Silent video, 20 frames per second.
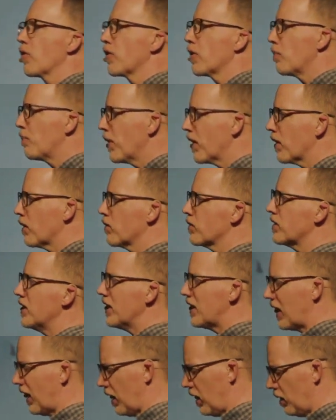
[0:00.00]
for the
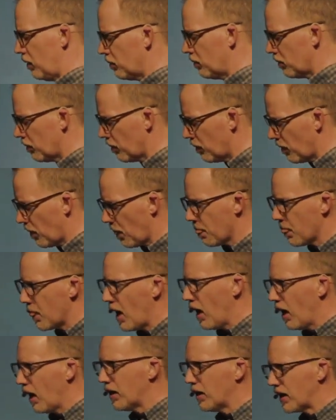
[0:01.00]
penalty came,
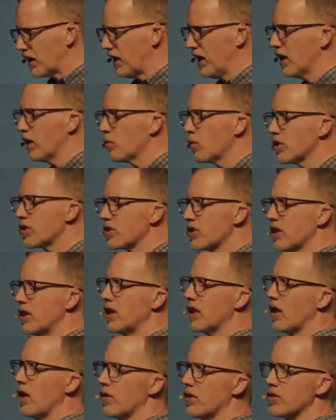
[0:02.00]
and the king was
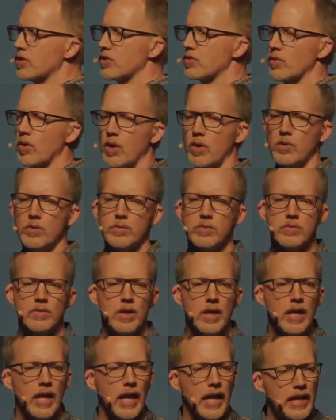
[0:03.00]
sitting on his
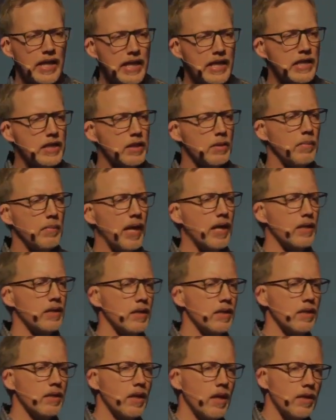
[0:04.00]
throne, and he
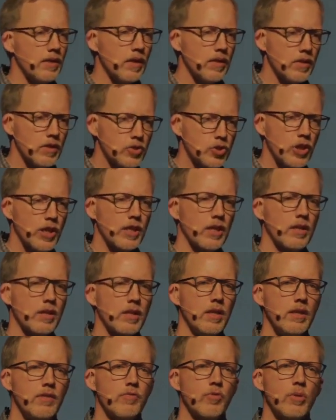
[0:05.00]
commanded that the
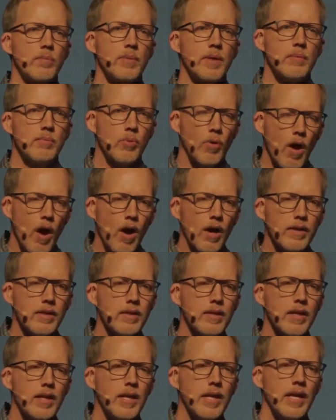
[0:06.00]
chicken thief would be
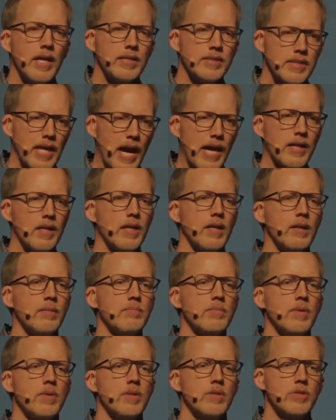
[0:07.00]
brought and tied
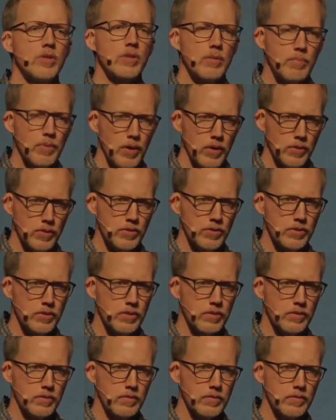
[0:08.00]
up to the
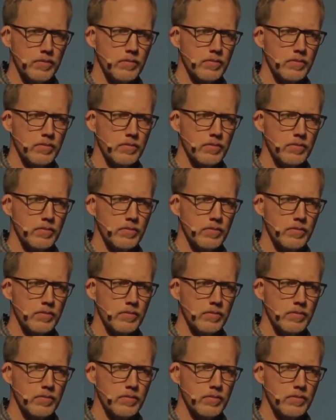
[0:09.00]
post.